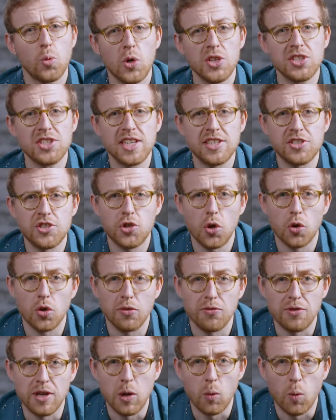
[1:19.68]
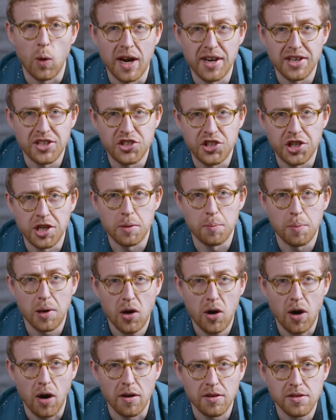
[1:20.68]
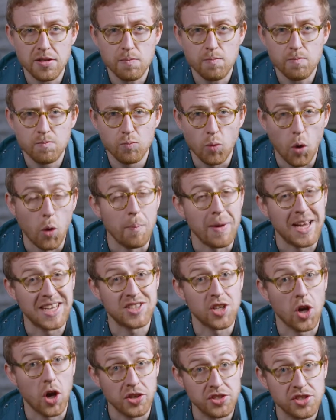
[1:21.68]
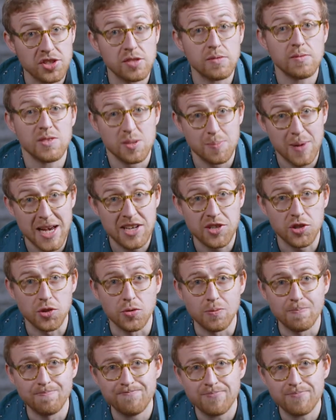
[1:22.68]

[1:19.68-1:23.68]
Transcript: what sets geography at YSJ apart? What makes us special?